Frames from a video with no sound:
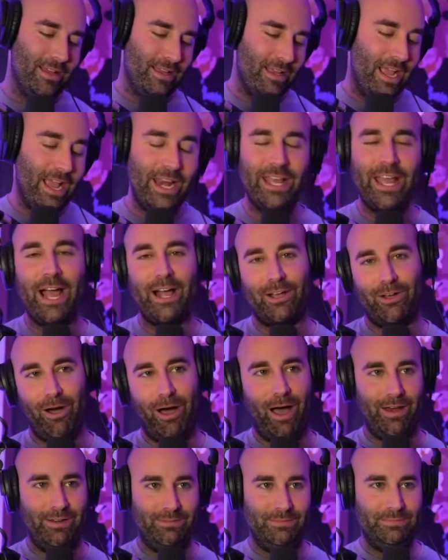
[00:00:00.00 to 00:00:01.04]
And he got
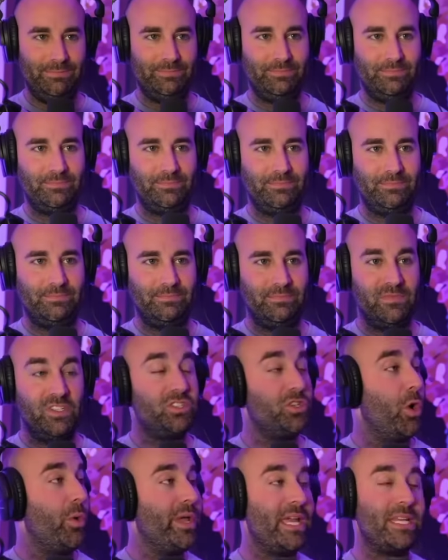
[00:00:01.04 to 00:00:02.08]
caught.
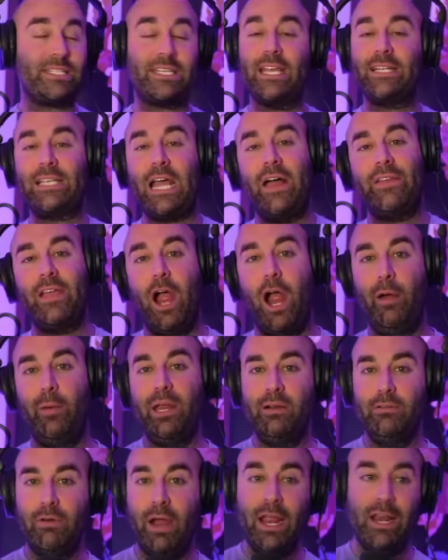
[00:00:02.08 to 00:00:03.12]
So he gets kicked out of the army,
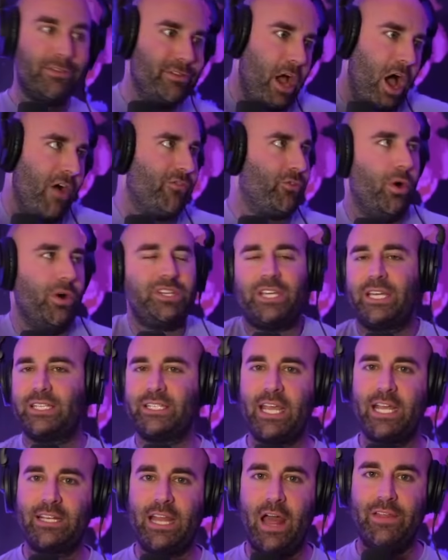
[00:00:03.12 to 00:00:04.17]
right? Duh, of course he gets
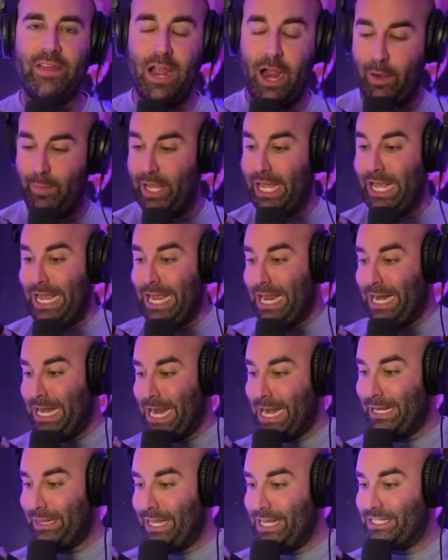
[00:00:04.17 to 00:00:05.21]
kicked out of the army. He
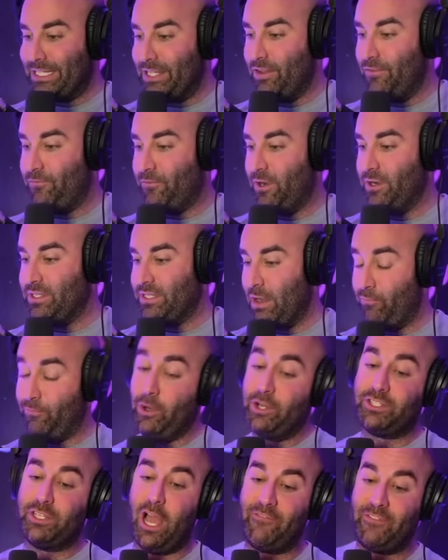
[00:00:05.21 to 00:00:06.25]
didn't listen the first time.
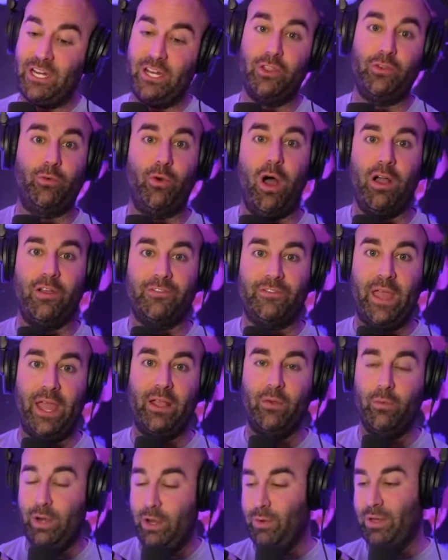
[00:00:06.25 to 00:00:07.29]
First off, he did the wrong thing
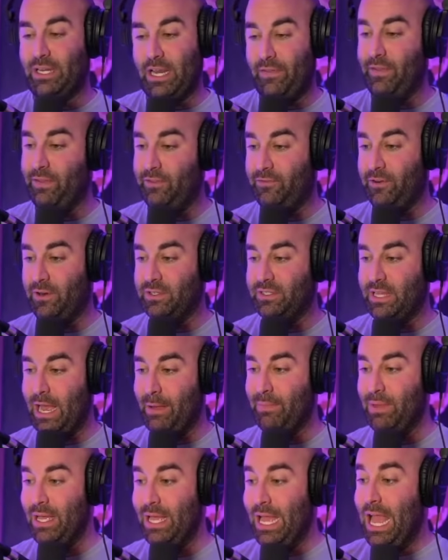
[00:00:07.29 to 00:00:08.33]
when he went down there the first time.
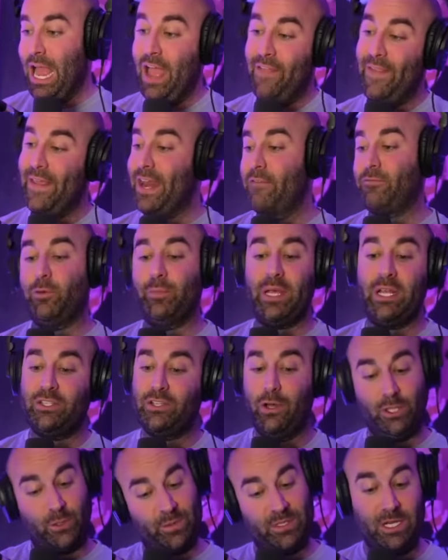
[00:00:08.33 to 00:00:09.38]
And then after being
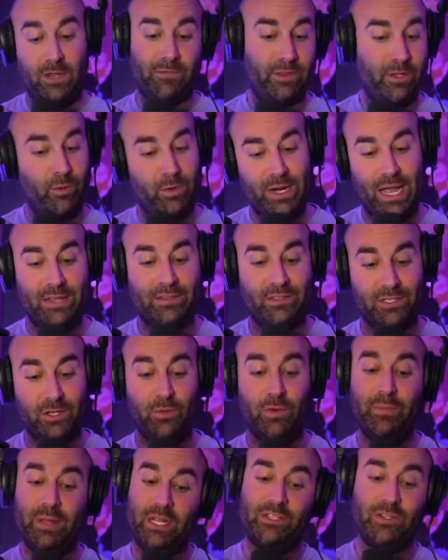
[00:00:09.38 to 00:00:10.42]
told specifically what not to do
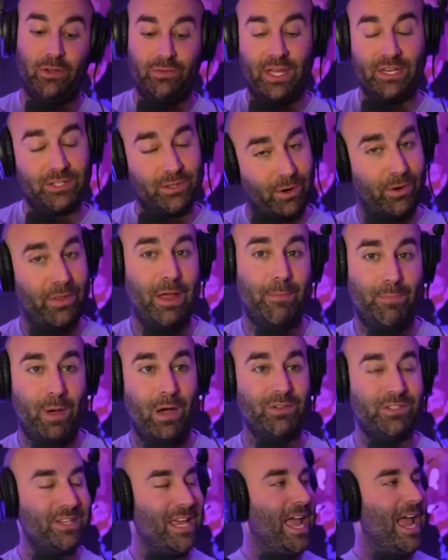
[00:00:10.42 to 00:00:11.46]
and being told not to go to that
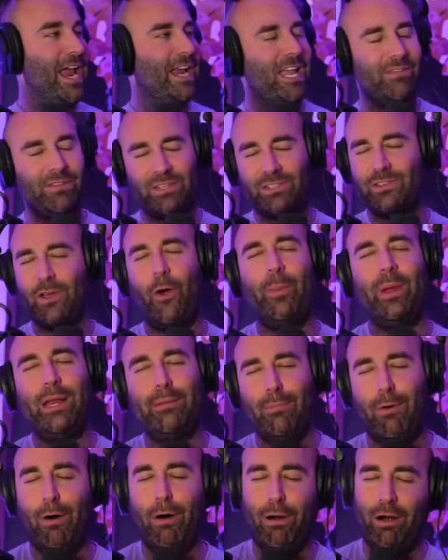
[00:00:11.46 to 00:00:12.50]
post and given so many
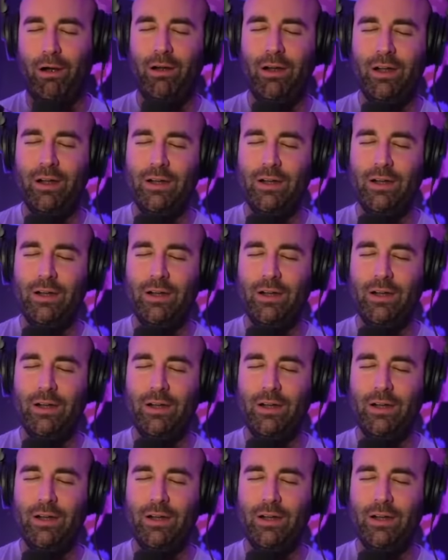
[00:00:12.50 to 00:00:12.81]
more